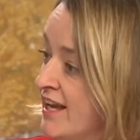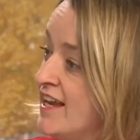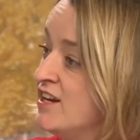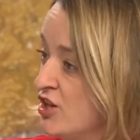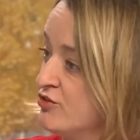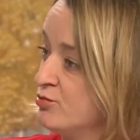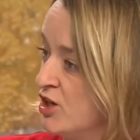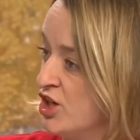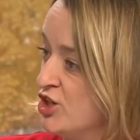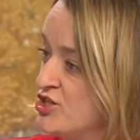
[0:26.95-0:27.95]
In other
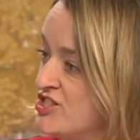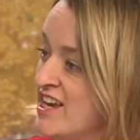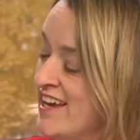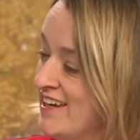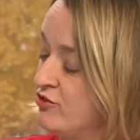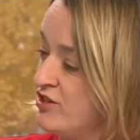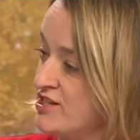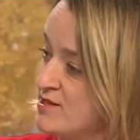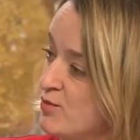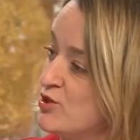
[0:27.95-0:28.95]
words, it
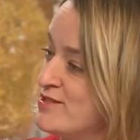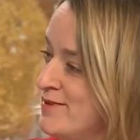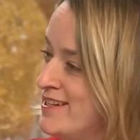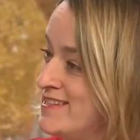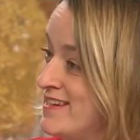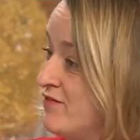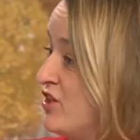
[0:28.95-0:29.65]
creates the possibility,